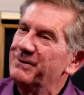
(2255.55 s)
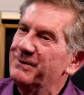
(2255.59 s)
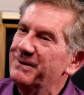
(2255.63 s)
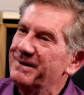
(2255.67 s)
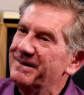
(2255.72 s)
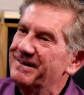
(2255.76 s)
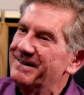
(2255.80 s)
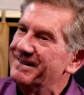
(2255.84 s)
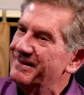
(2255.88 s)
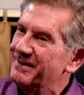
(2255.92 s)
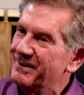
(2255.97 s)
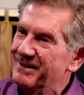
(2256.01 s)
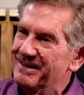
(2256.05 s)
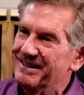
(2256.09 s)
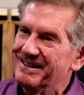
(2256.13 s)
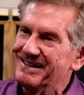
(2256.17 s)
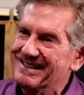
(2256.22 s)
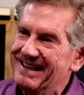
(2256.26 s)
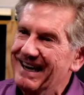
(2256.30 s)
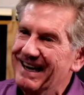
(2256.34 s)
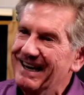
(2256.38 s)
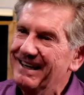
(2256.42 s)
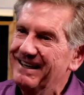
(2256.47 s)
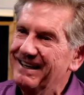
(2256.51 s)
with
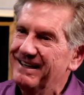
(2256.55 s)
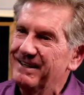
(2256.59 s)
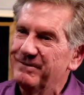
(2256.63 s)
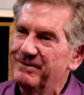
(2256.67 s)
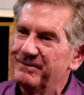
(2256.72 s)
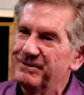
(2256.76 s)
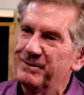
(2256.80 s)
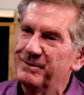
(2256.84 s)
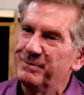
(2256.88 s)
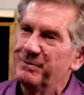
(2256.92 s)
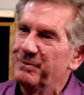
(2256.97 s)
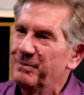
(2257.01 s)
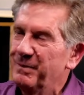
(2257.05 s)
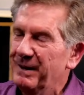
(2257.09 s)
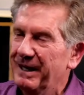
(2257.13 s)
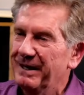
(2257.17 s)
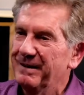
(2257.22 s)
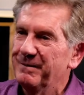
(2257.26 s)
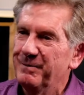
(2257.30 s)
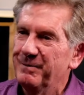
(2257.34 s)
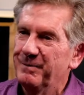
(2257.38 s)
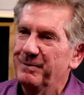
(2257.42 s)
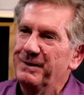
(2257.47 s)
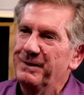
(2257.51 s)
executives and
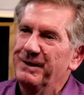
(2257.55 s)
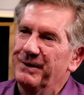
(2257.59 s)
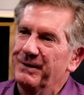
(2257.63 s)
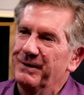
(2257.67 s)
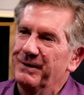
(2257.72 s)
people.